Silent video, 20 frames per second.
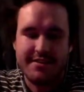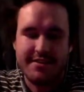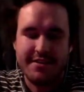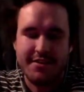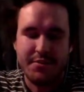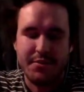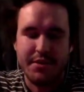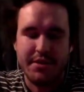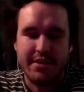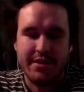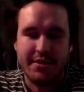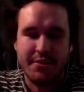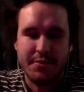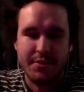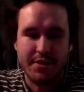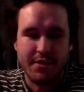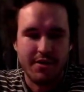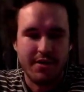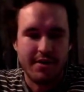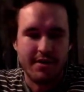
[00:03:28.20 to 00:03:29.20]
it'll be
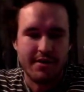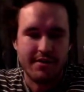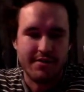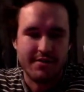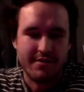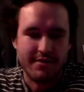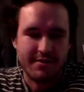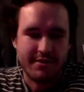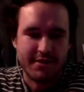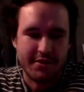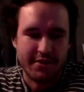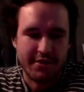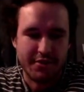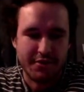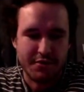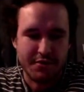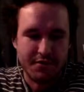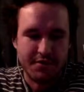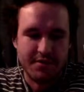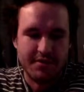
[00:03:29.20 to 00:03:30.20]
all right. They'll get
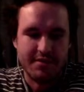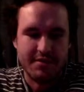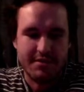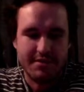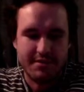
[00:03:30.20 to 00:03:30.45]
over it.